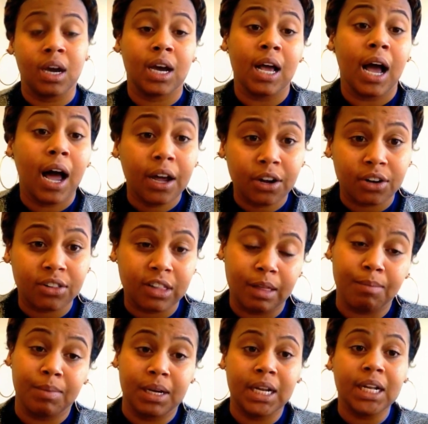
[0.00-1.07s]
conquer
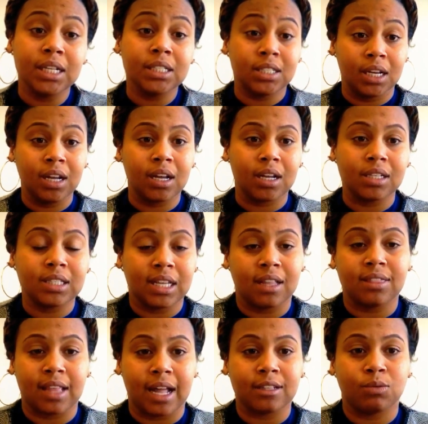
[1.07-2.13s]
them, but he does,
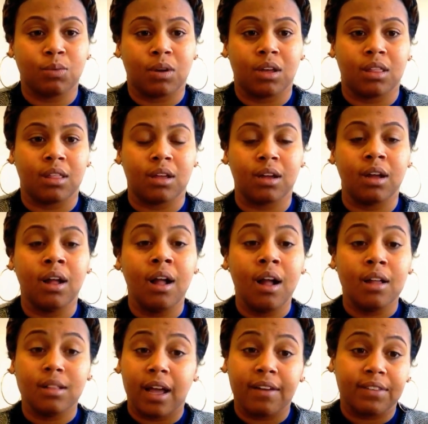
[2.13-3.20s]
and that's one of the
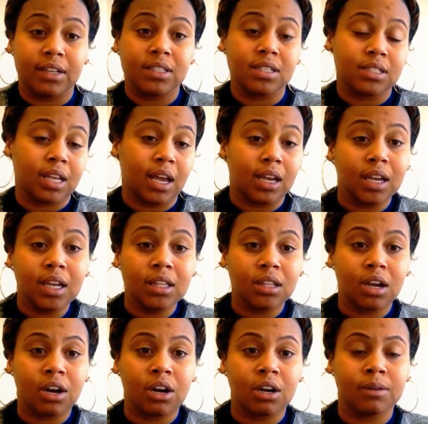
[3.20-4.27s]
life lessons that he
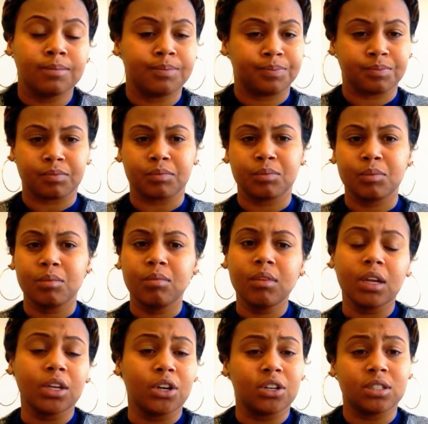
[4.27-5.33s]
learned.
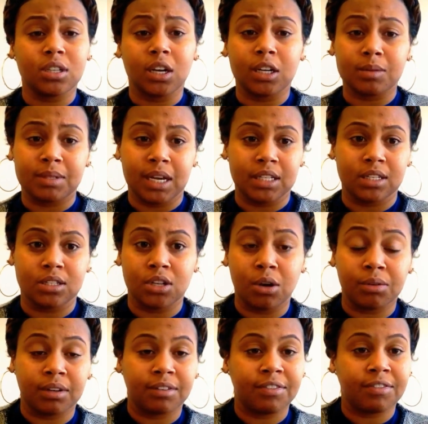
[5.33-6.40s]
Your circumstances
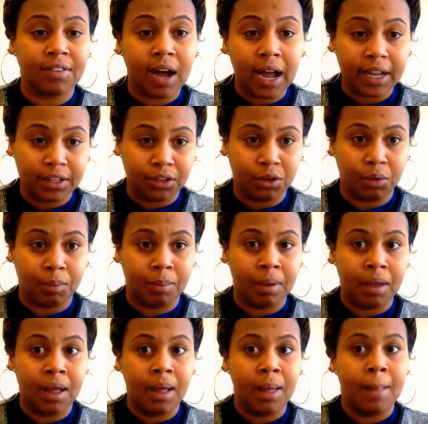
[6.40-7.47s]
don't define you,
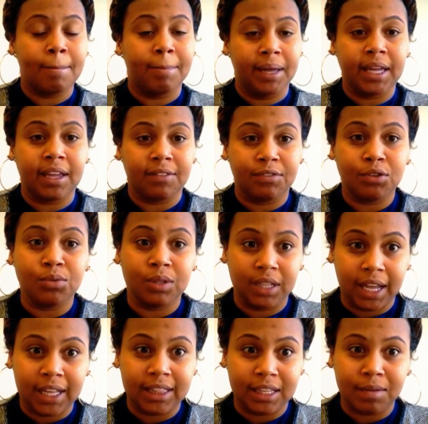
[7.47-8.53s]
but if you
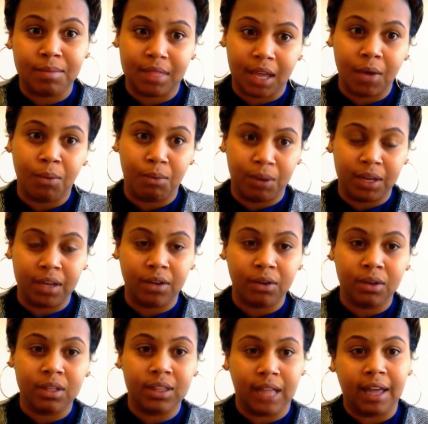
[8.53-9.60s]
let them, they will.
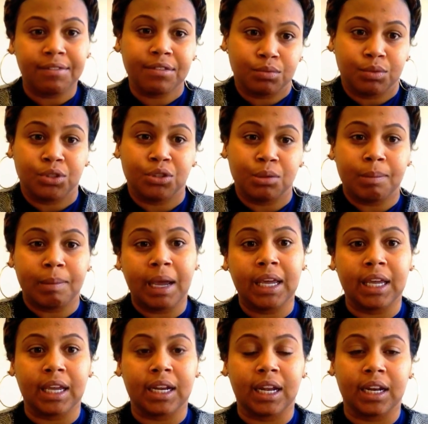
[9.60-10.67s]
Life is what you make
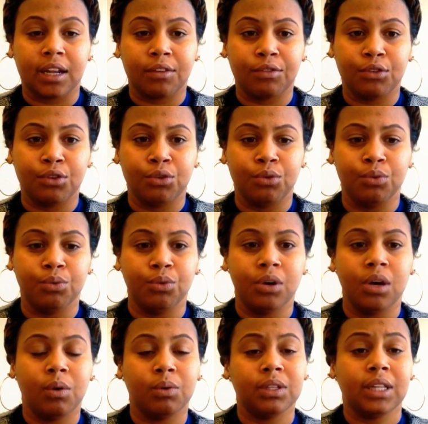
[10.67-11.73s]
it. And if you
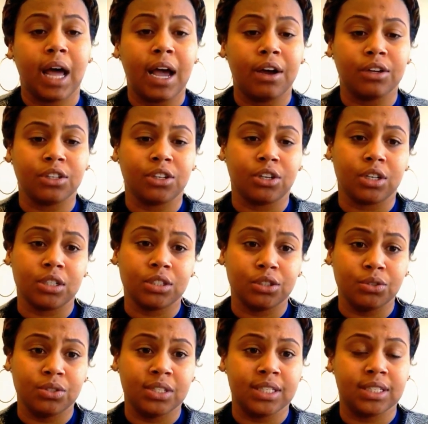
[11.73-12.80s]
rely on your
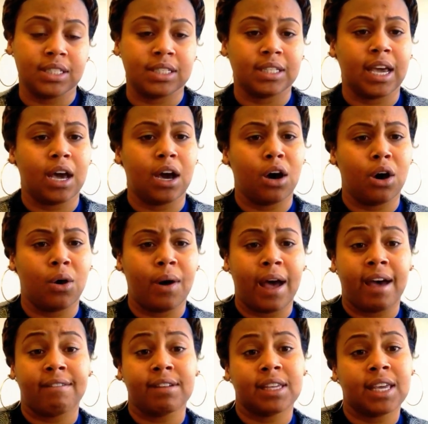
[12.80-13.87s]
excuses and say, oh, I
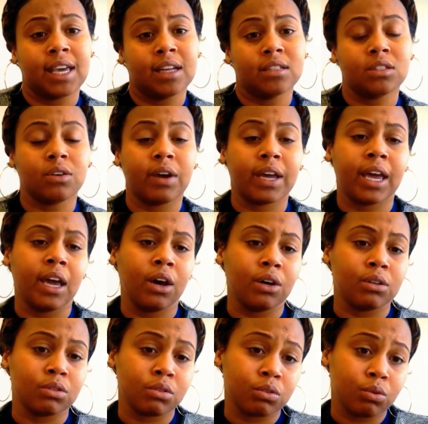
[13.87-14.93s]
have a kid, so I can't go
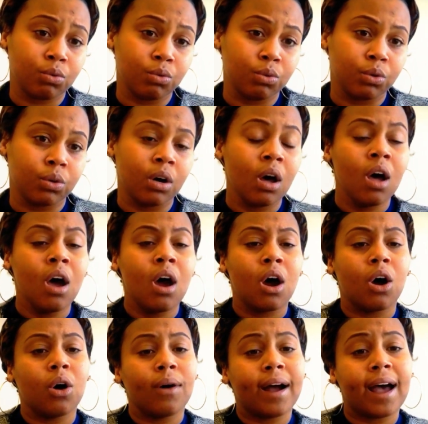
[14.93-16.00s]
to school.
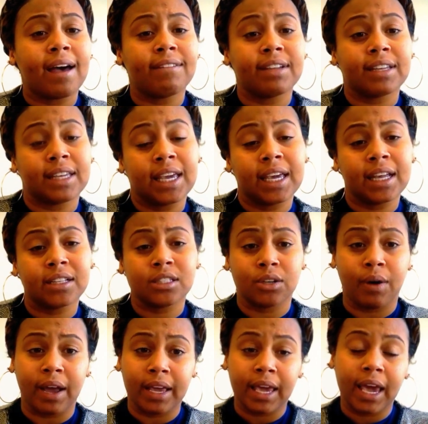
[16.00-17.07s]
Oh, I have a kid, so
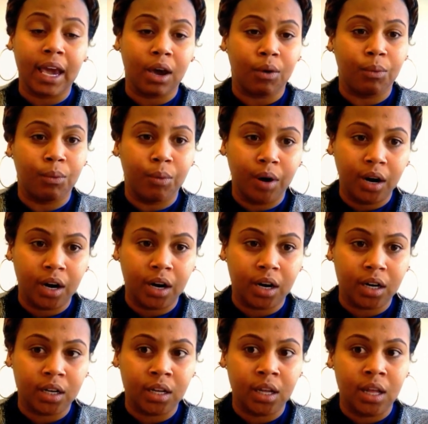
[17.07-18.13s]
I can't
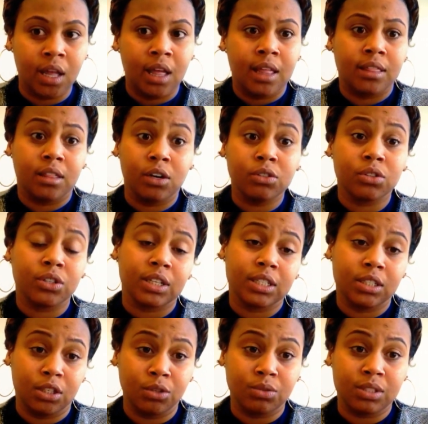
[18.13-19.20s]
work. Those are
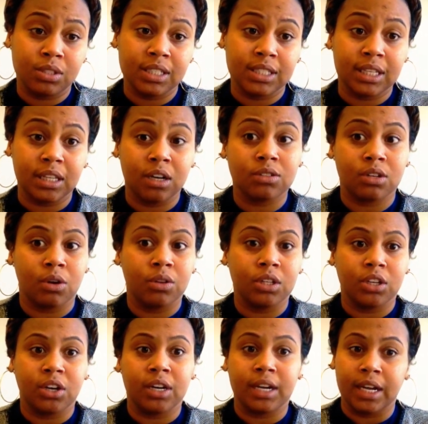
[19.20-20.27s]
excuses, and those are only
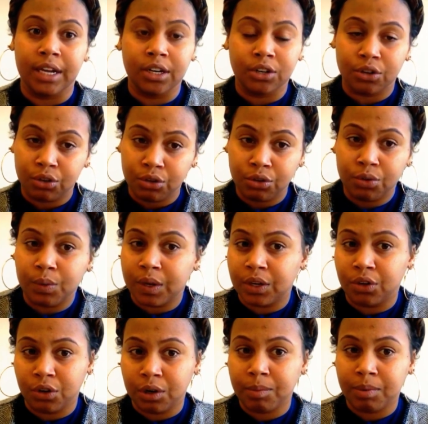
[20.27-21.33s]
going to hinder you
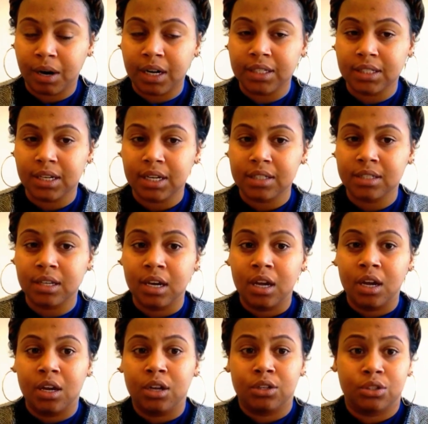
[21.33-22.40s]
in your process.
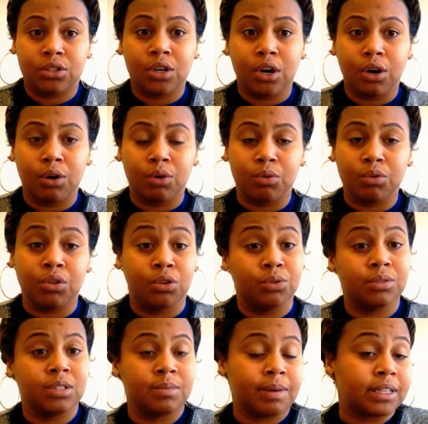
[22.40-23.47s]
So
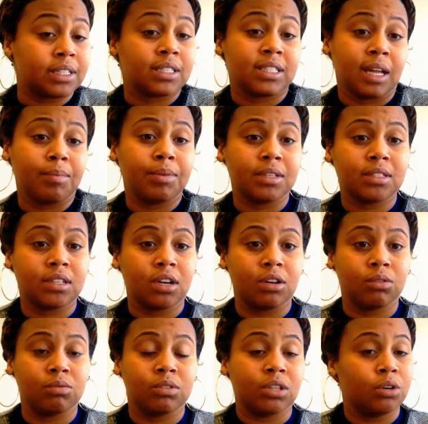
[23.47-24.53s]
use them as a stepping
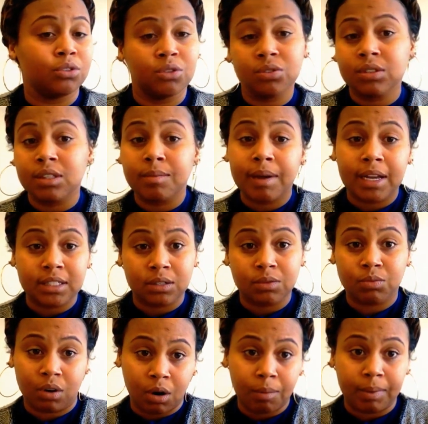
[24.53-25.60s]
stone. Don't use them as a
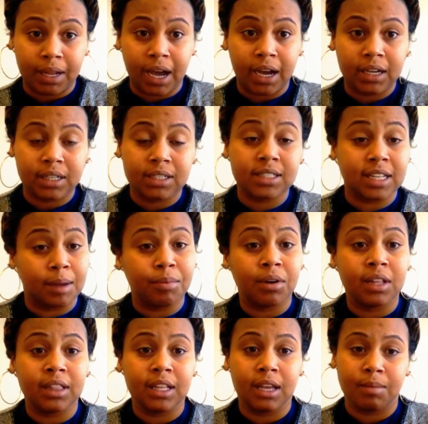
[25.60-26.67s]
roadblock. Step
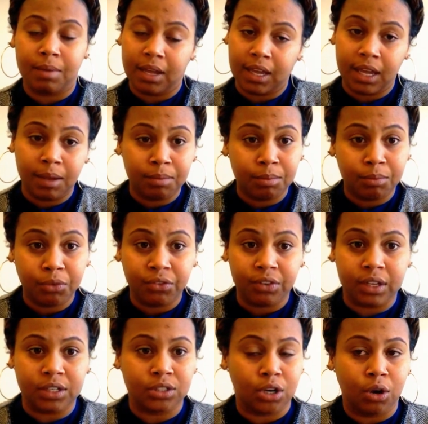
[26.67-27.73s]
on them and keep
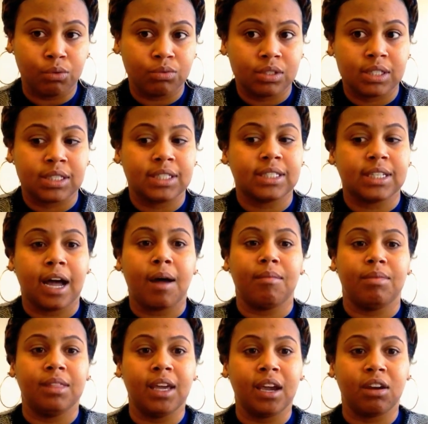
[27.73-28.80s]
moving. Don't stop
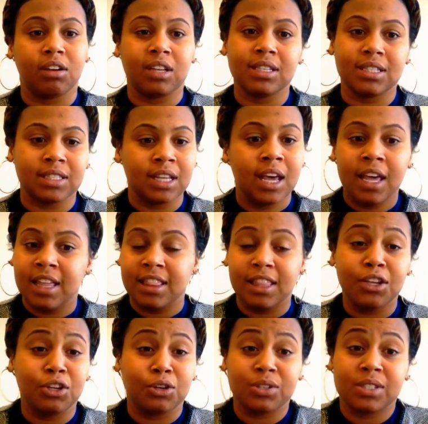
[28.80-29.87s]
there, because
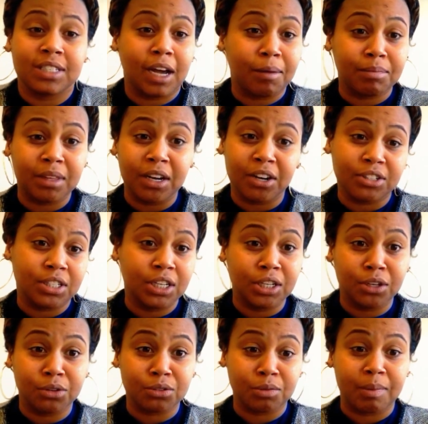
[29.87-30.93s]
then you'll stop there, 10
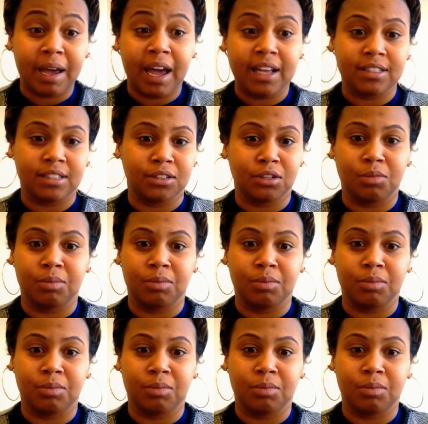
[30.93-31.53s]
years will pass, and you'll